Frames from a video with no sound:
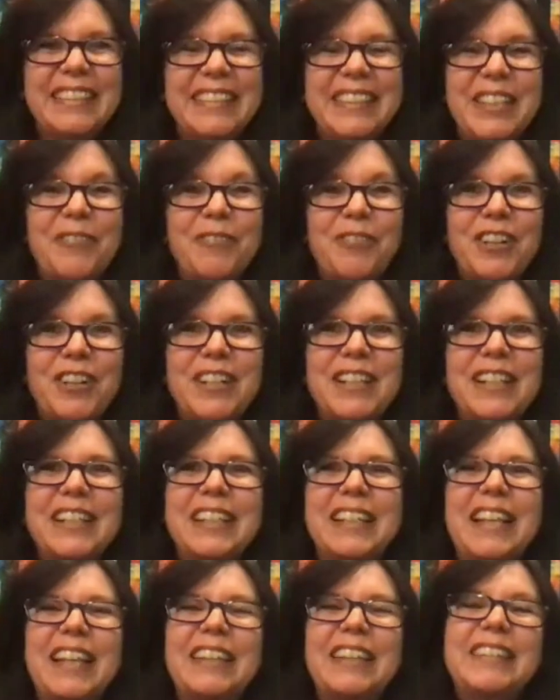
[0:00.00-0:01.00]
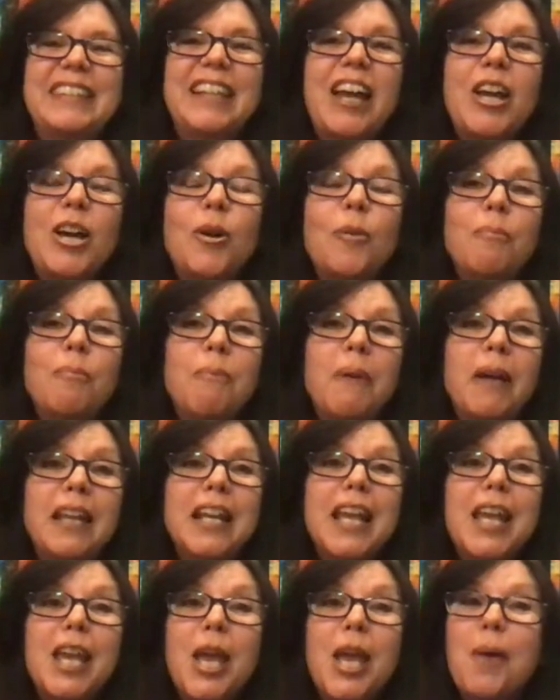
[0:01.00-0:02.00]
different uh, style but
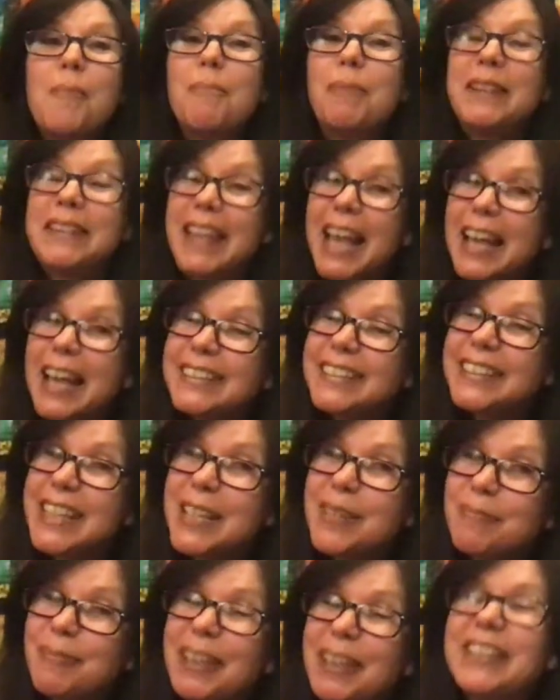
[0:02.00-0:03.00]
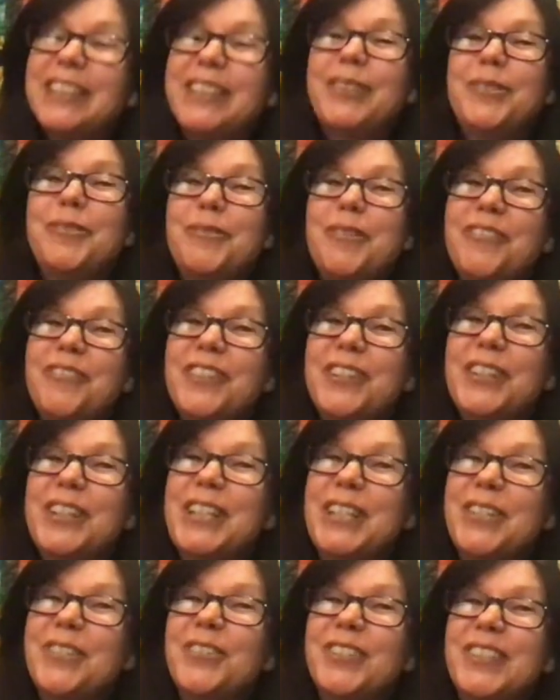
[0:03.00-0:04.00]
but that's going to make you a very
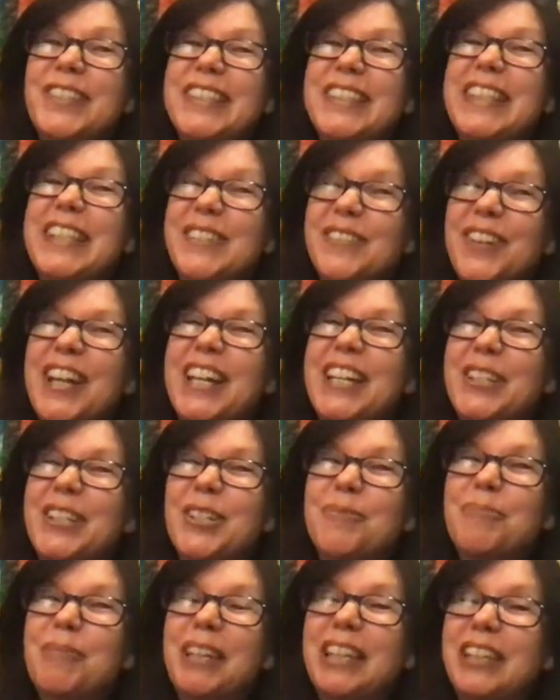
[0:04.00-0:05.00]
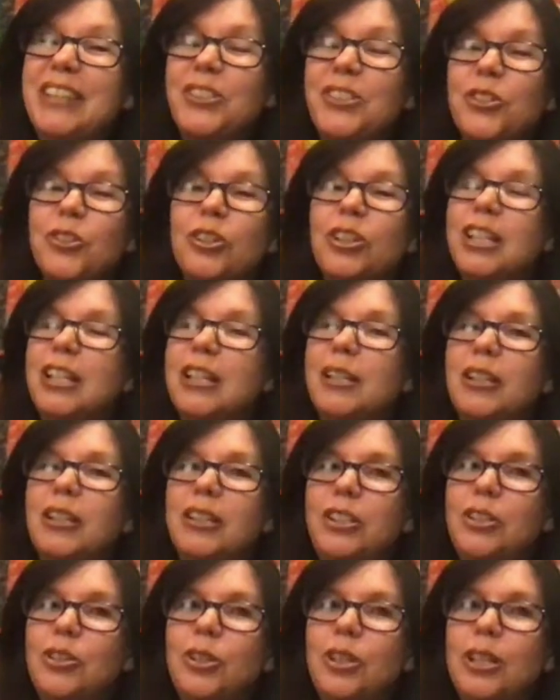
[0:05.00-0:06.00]
interesting writer because you're gonna
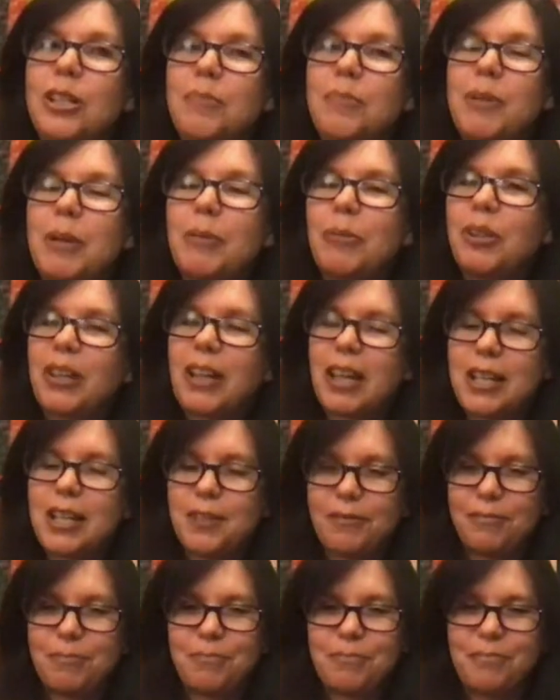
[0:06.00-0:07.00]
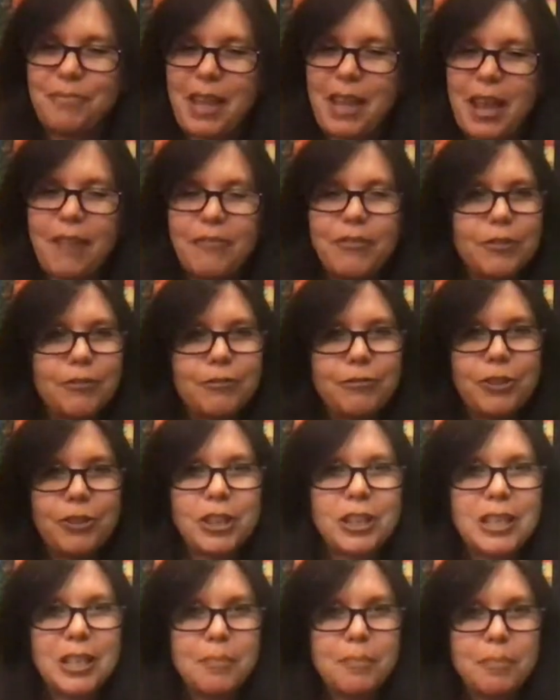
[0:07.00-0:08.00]
you're gonna be able to kind of have your
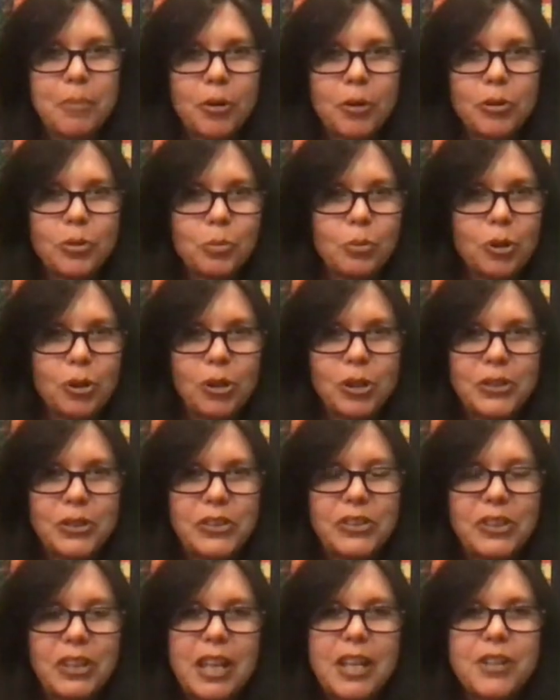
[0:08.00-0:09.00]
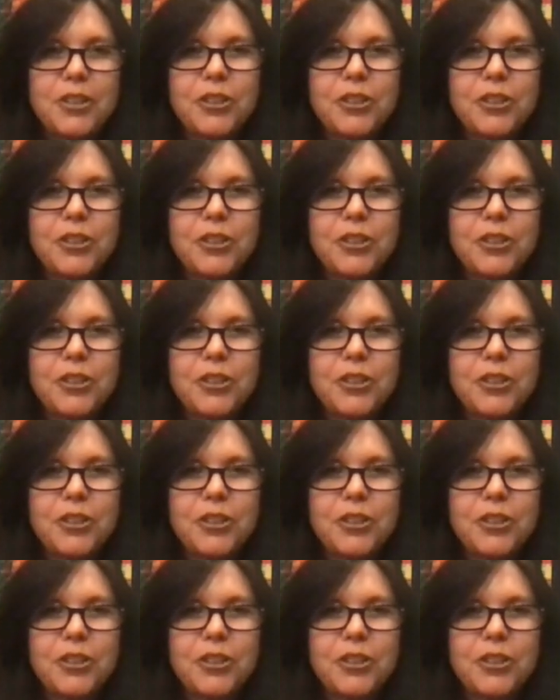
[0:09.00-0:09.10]
foot in both worlds and